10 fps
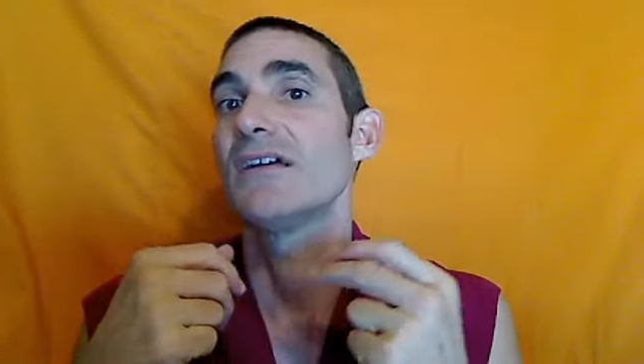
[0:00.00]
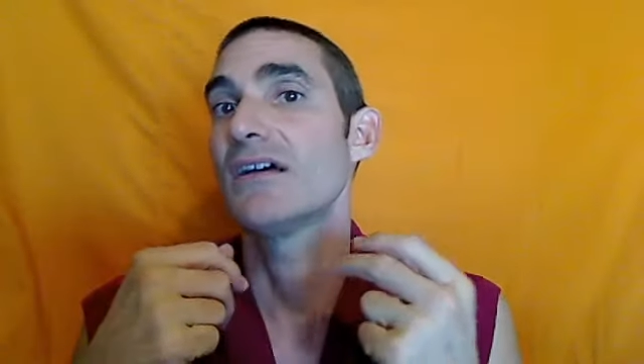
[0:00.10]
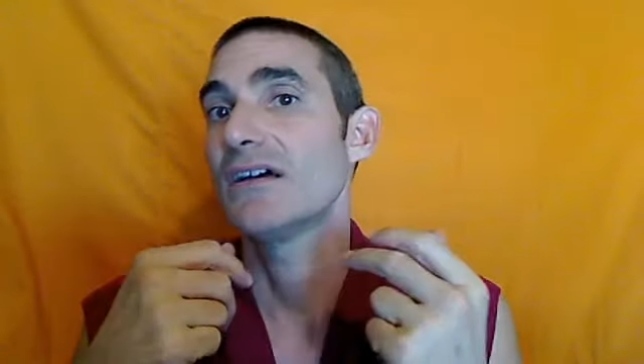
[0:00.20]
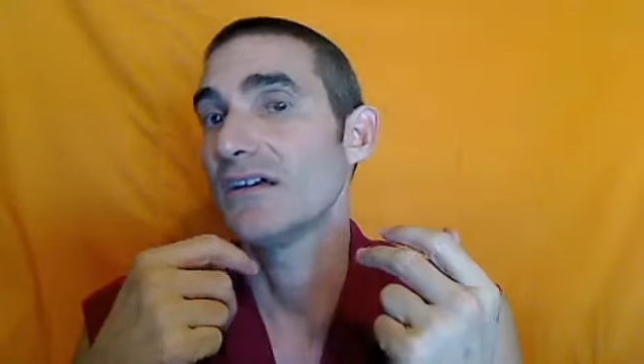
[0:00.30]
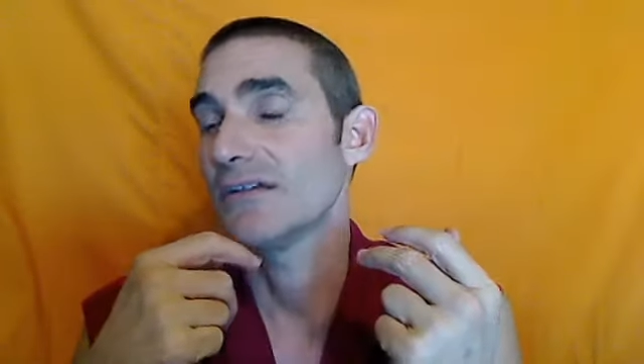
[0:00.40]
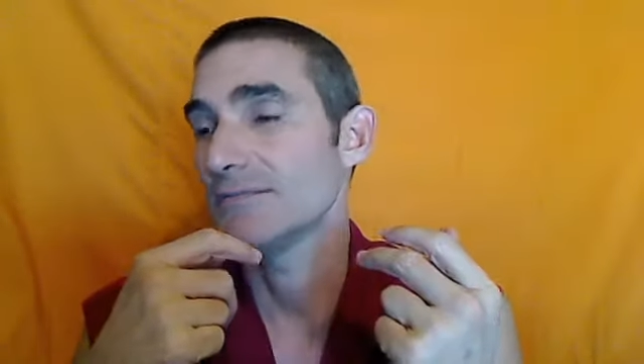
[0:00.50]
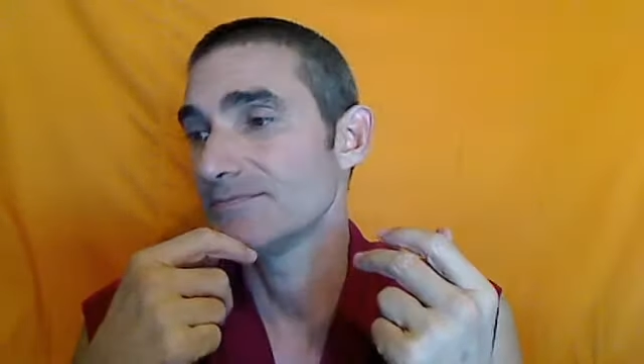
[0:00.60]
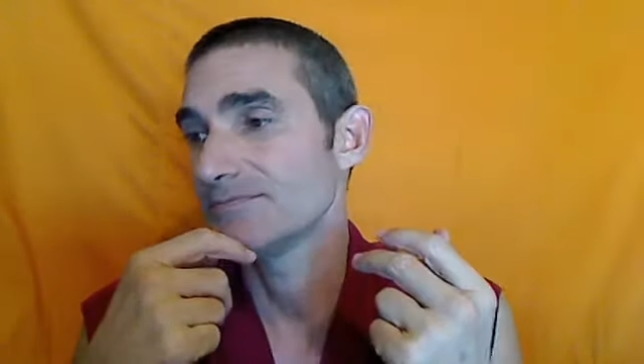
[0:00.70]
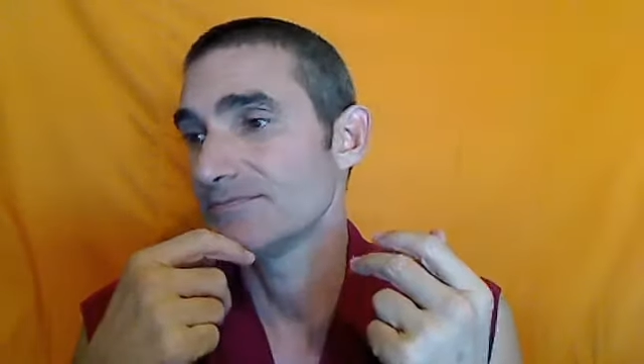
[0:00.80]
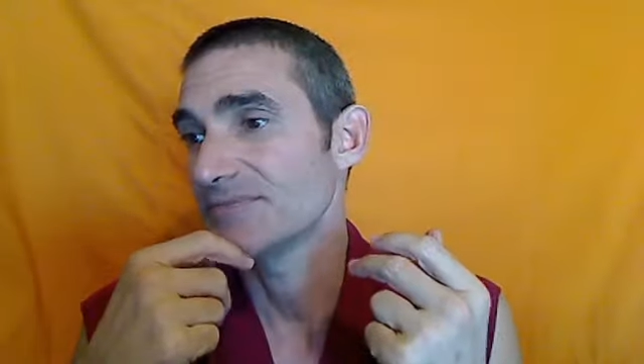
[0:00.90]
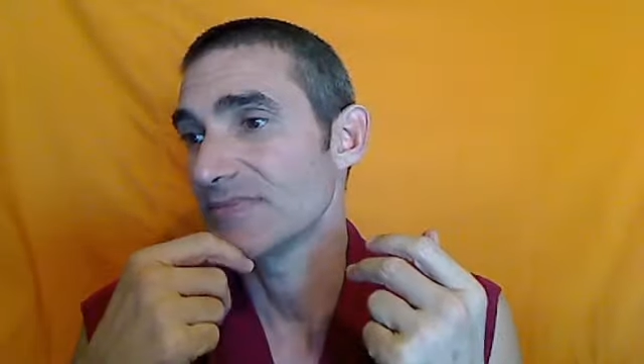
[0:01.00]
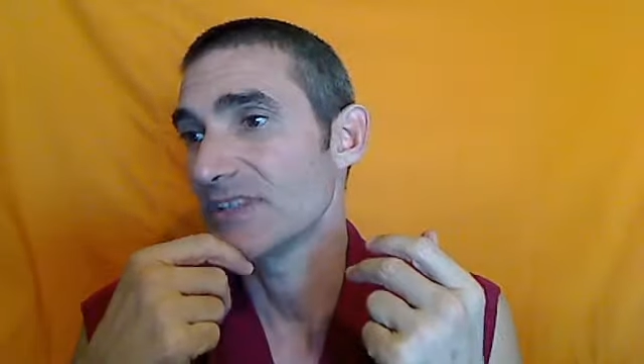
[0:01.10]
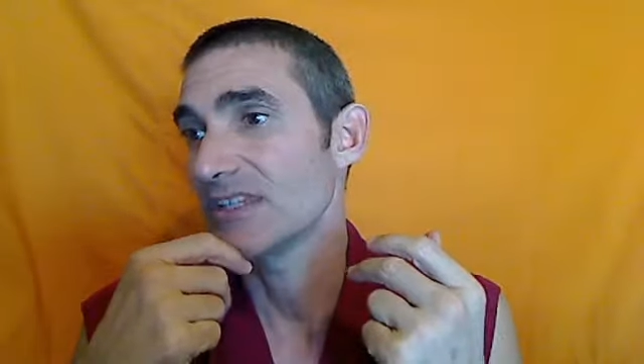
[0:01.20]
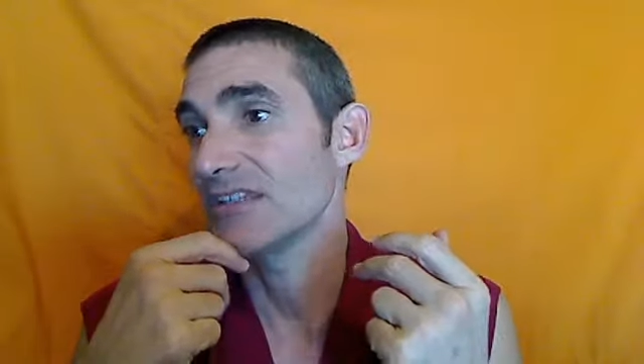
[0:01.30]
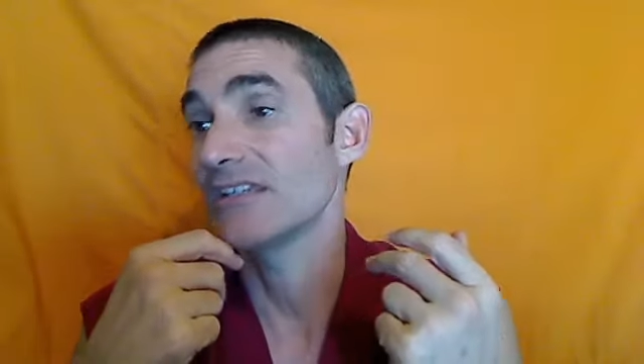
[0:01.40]
um,
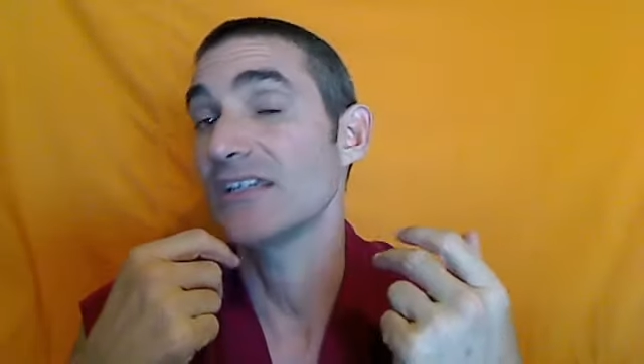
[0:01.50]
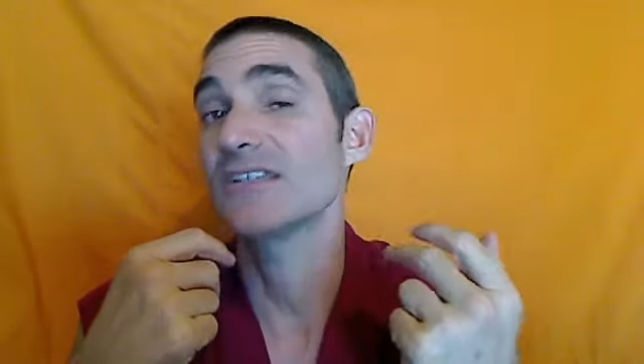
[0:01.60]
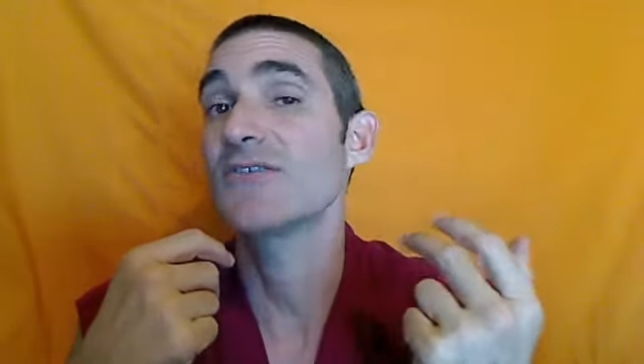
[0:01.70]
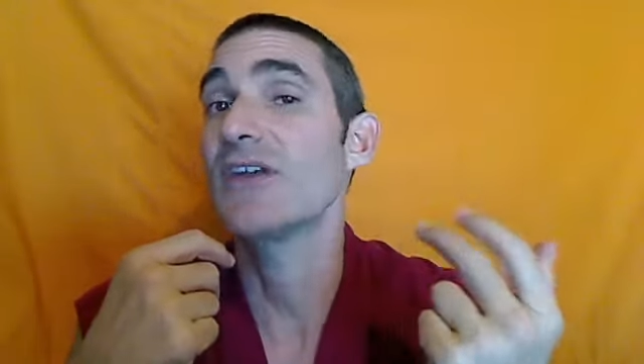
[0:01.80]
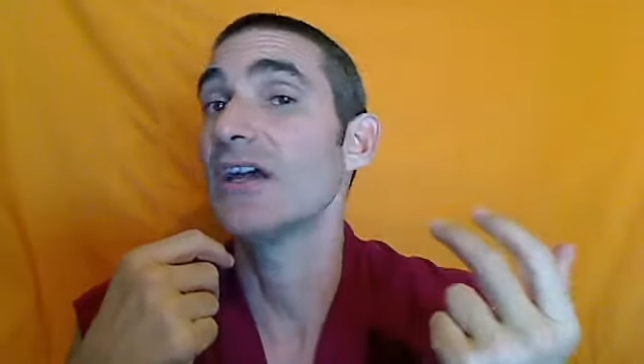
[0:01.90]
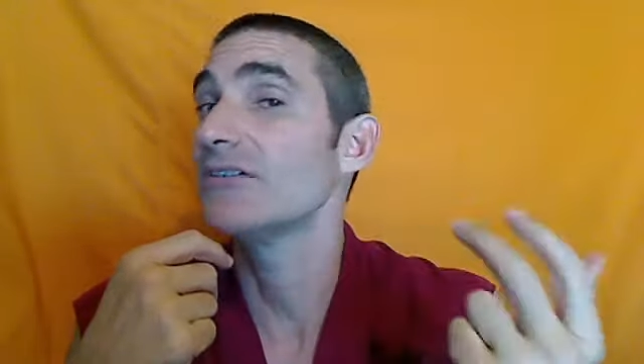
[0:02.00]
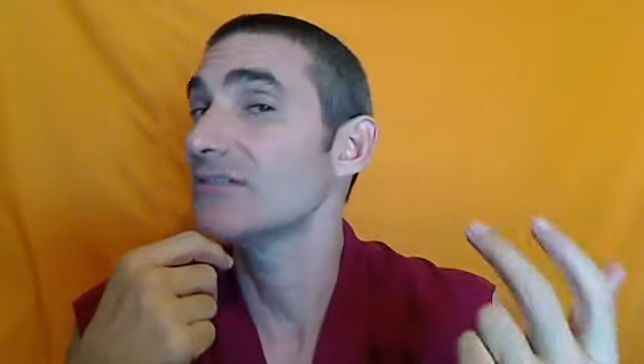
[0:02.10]
the techniques found